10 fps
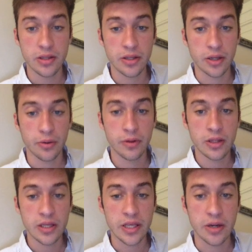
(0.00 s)
You know,
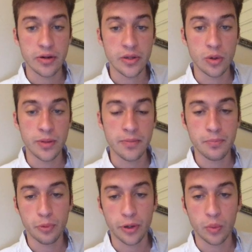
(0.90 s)
here it will be
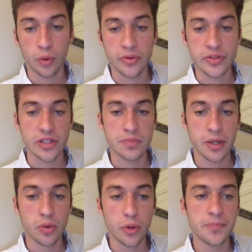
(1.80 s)
0.106
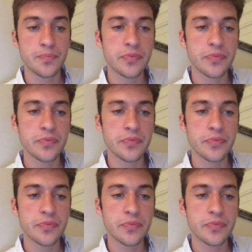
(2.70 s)
Bitcoin.